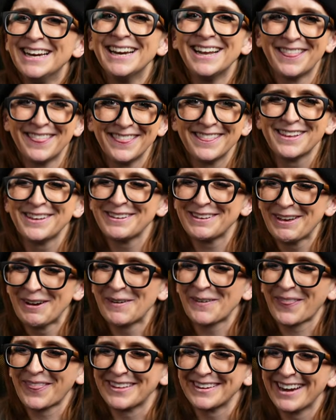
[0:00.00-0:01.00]
and then go
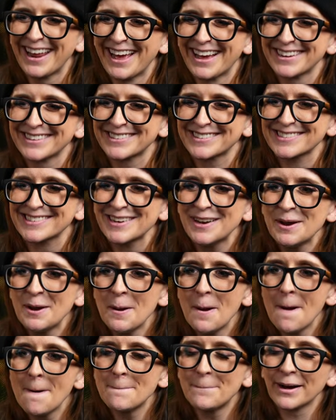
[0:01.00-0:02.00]
to the next.
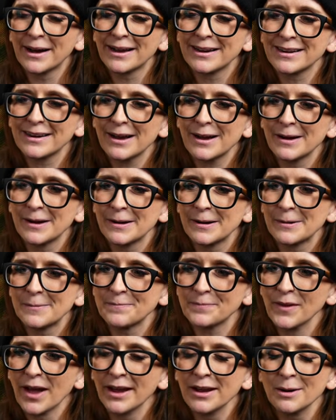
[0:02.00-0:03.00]
But
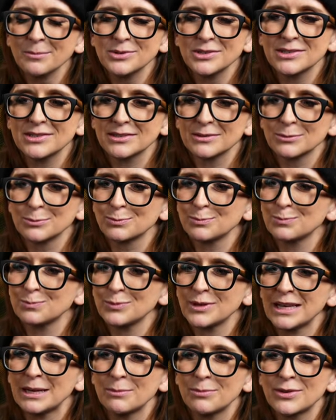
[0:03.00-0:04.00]
um, I opted to
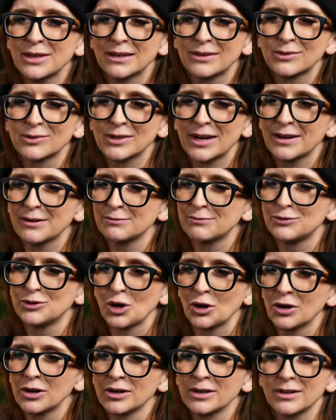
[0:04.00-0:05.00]
keep things kind of
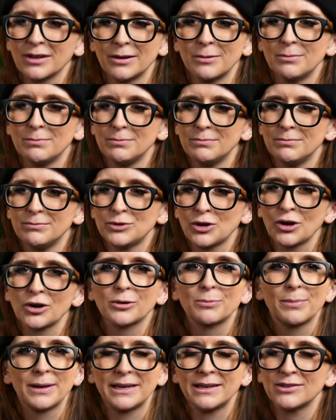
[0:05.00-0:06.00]
dark, a
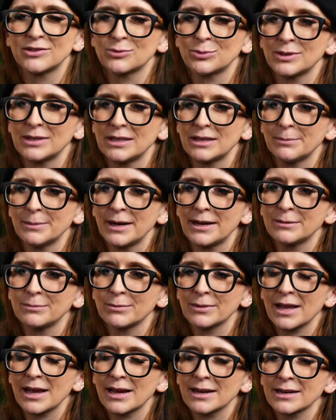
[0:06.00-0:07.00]
dark base with the Abaddon
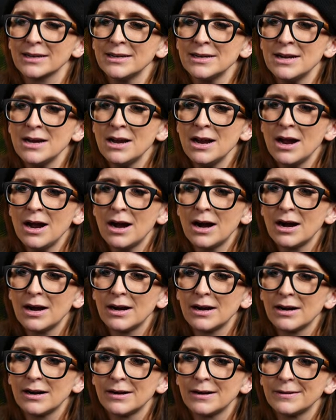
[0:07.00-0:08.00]
Black.
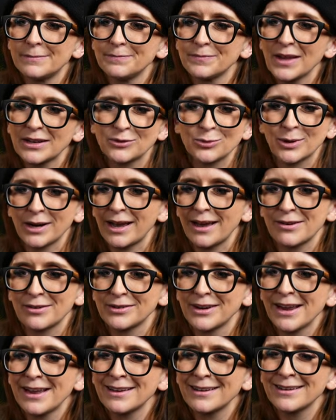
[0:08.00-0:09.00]
Uh, that's what I had on
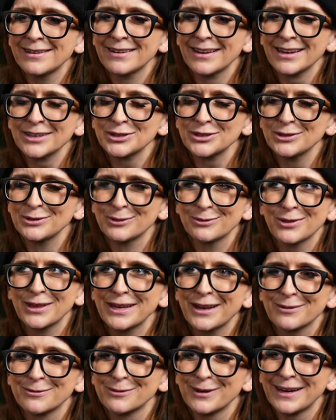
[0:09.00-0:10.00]
hand. I actually
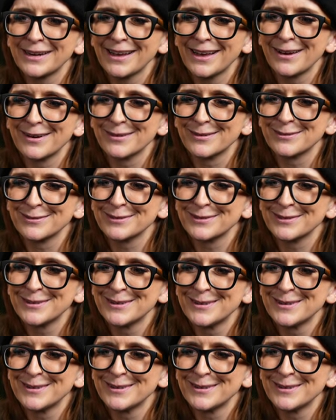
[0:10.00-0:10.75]
think I ran out of